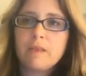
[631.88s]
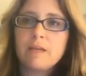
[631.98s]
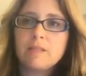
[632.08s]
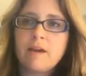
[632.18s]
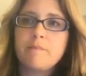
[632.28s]

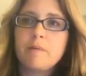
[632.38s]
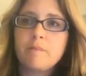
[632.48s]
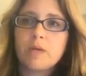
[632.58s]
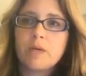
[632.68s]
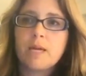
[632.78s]
is I've been
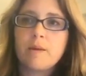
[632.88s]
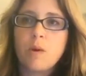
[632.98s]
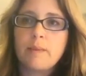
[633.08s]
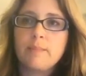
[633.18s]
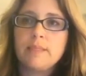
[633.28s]
booking
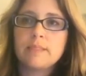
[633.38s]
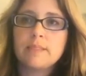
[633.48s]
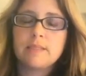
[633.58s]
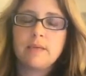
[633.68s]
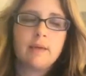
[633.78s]

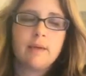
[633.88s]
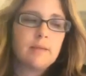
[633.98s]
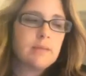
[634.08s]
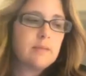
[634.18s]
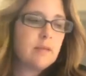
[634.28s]
appointments,
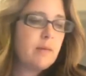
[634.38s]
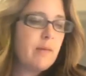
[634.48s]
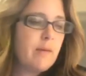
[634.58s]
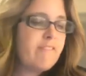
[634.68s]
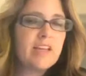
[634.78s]
and
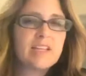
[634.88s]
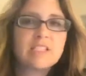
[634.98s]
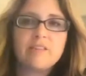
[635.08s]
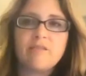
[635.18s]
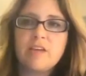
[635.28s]
I feel like
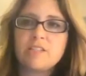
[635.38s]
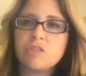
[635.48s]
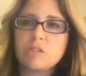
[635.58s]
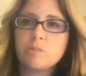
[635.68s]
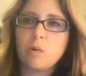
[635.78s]
it's
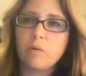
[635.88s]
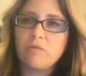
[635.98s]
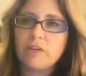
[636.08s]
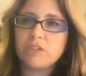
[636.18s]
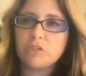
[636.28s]
just more
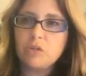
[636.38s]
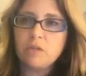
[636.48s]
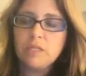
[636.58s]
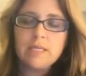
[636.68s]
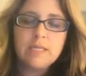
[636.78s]
professional
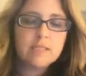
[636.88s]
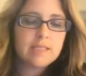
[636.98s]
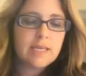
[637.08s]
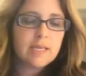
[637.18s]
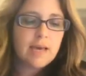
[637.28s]
to
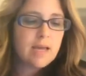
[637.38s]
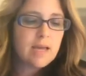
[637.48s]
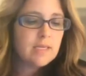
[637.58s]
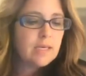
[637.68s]
say that.